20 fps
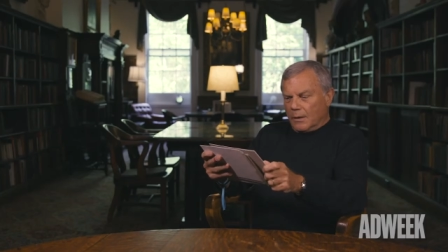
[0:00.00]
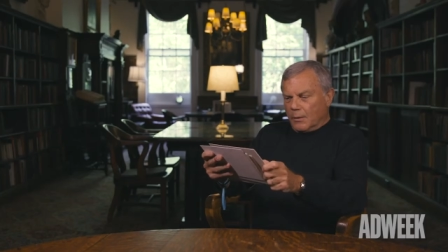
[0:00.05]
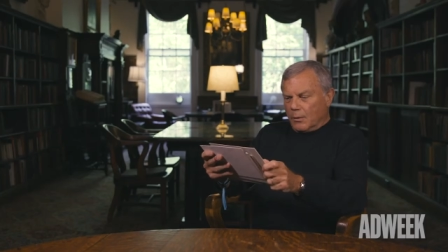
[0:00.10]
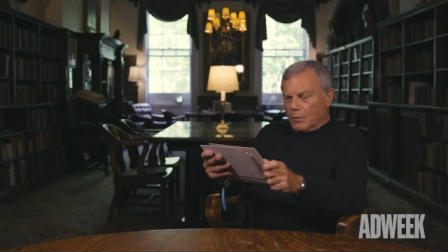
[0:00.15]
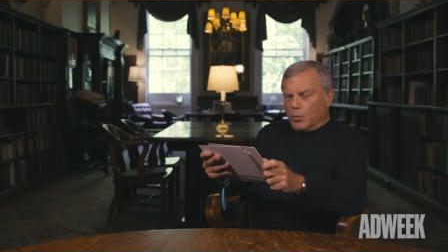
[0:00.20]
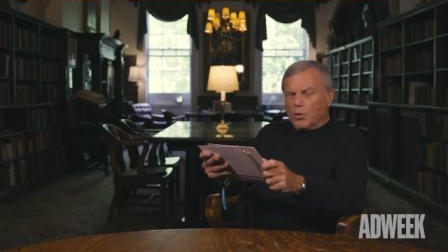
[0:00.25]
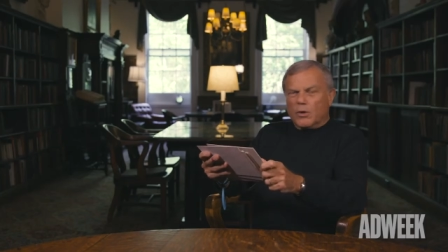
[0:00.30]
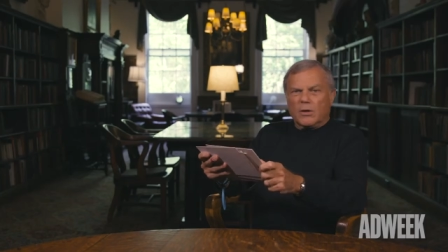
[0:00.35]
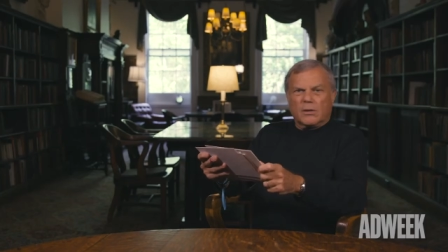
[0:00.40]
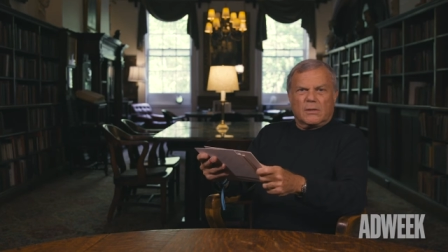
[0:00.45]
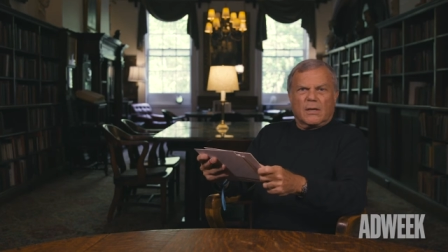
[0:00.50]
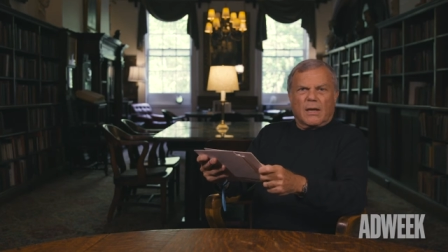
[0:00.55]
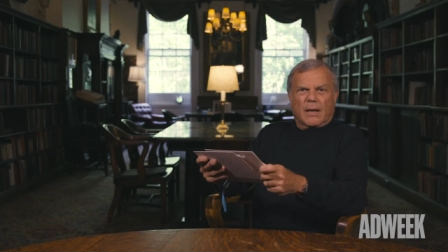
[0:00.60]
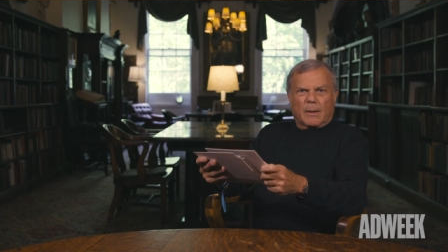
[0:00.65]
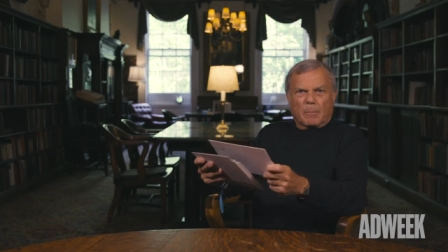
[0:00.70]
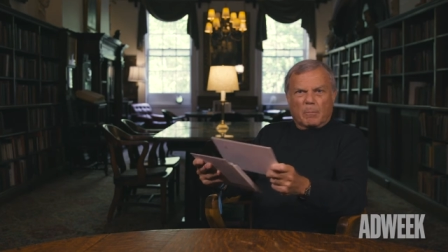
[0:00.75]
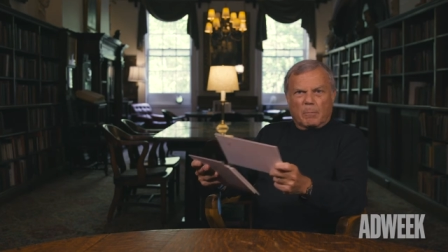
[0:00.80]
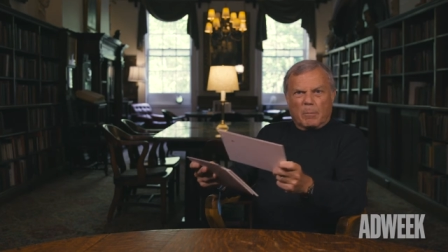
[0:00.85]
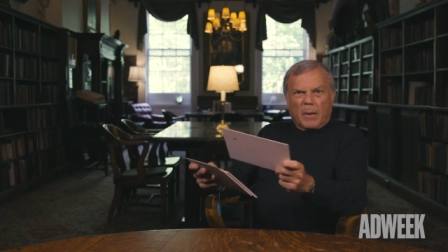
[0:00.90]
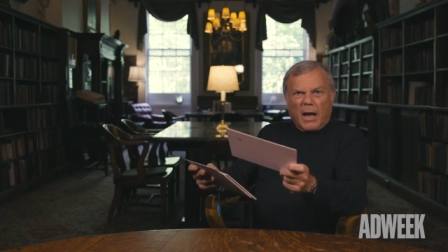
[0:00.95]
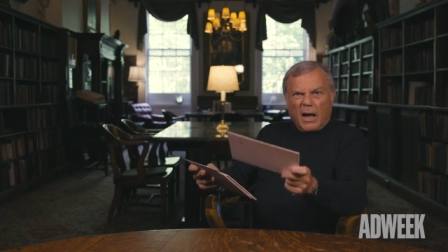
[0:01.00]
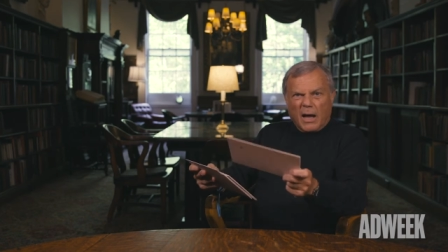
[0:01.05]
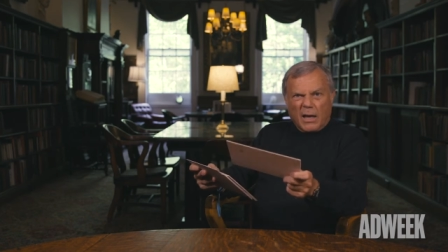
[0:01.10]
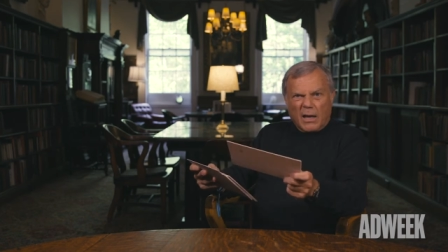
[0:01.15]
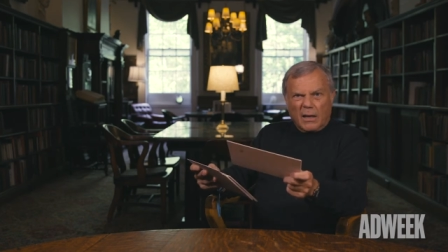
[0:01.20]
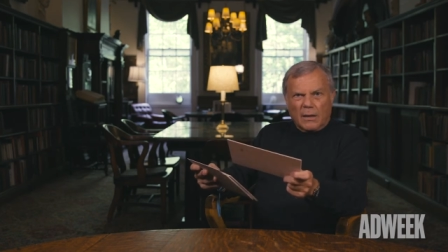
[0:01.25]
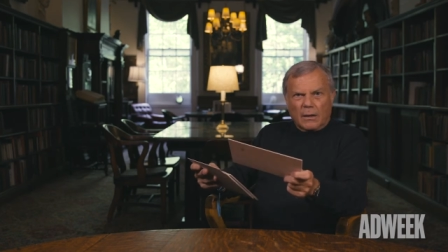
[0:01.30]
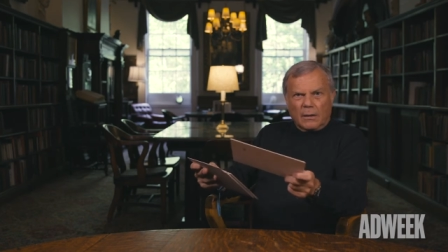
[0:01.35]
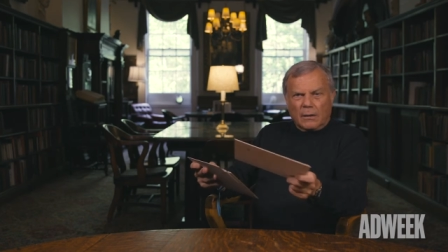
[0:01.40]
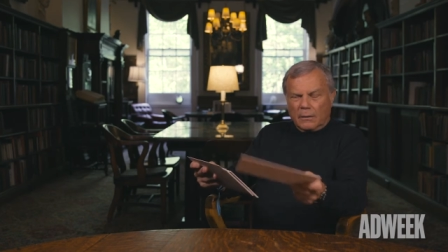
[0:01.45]
Words like
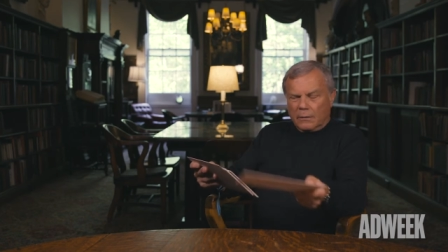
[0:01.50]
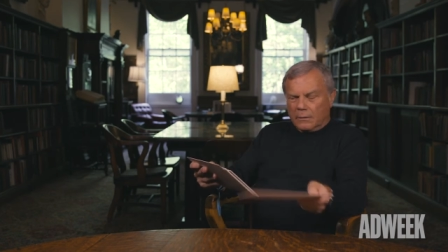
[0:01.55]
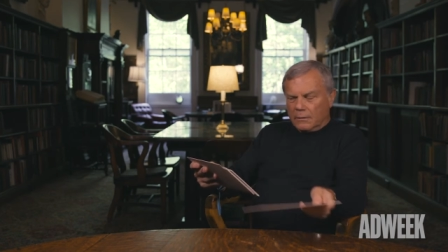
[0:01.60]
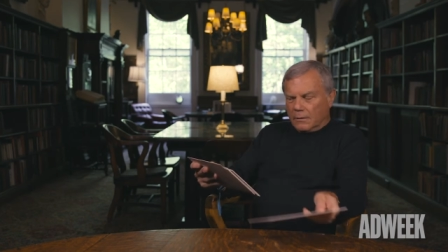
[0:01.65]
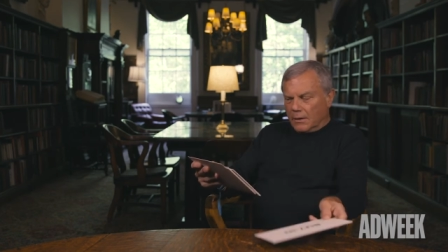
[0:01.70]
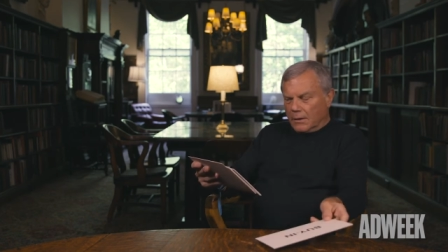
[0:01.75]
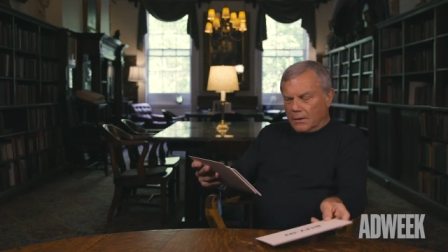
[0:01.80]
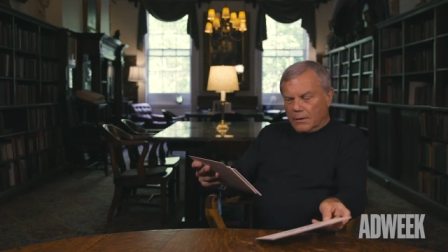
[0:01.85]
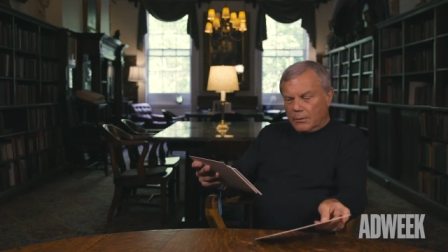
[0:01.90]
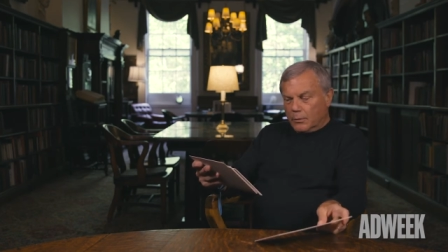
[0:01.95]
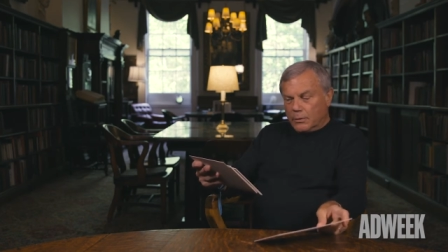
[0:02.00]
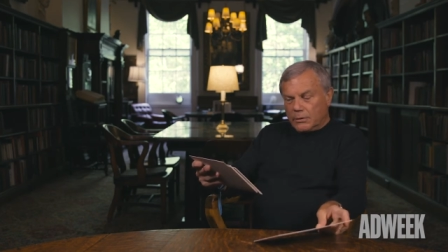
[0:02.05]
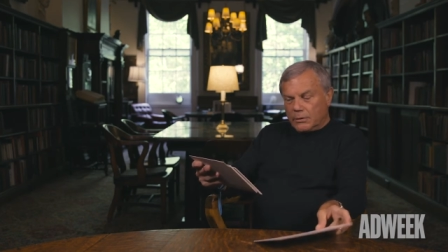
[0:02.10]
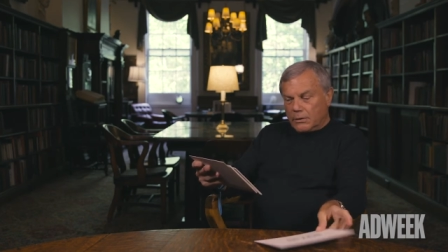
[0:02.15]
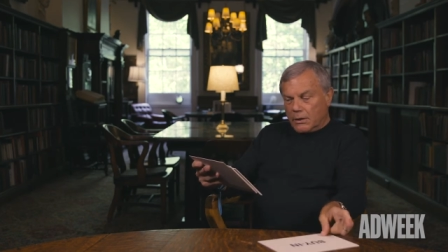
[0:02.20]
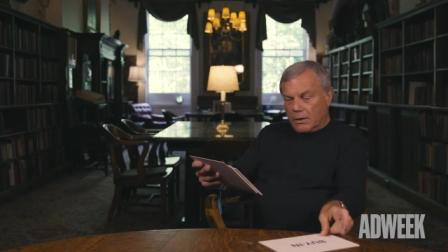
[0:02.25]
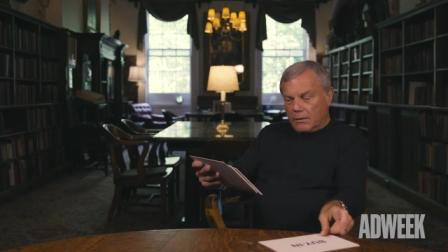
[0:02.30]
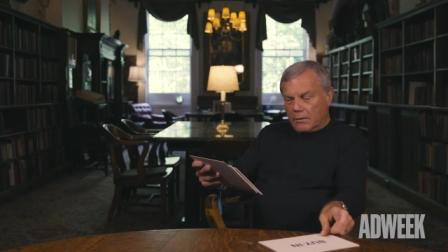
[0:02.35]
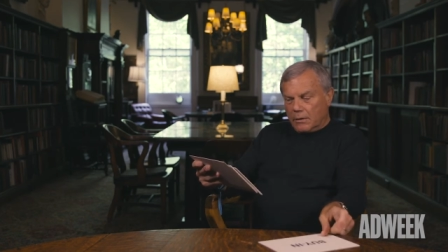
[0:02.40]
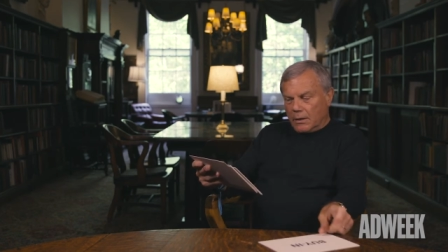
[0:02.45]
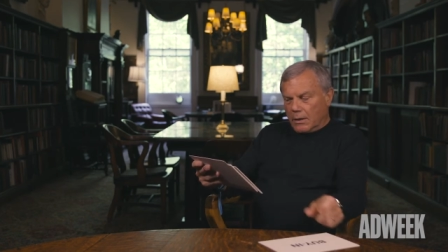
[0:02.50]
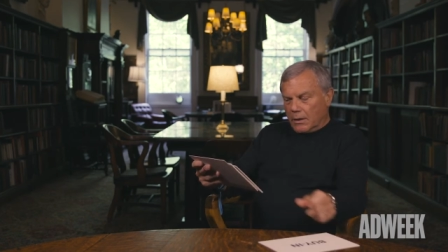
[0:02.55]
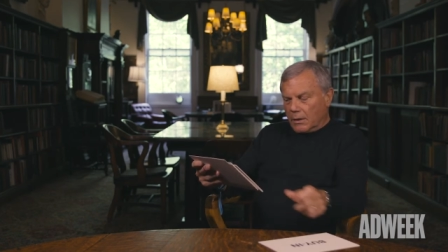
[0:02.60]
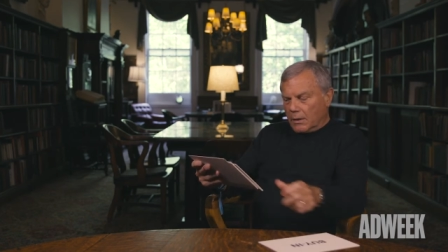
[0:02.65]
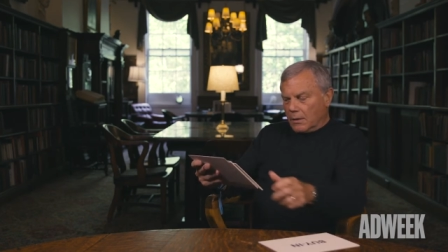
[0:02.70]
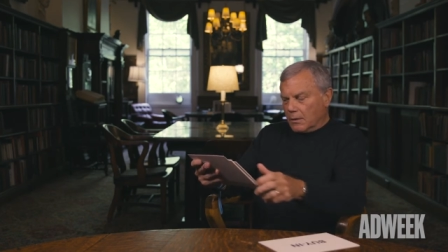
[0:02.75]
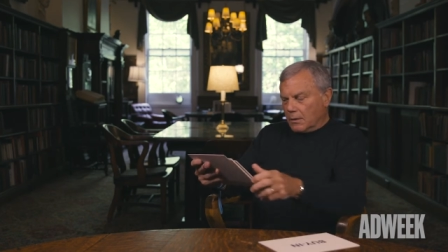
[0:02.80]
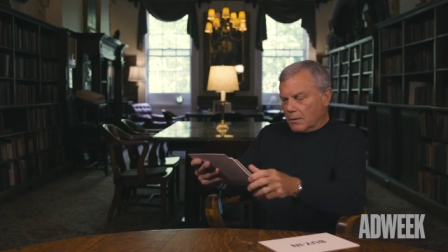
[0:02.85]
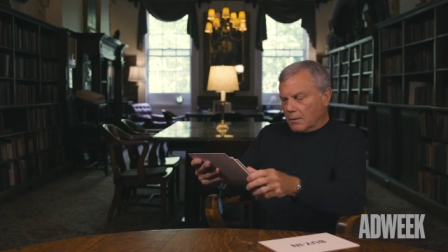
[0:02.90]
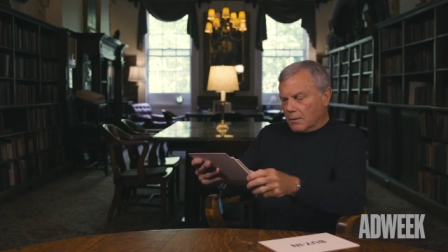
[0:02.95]
buy-in, which I don't like.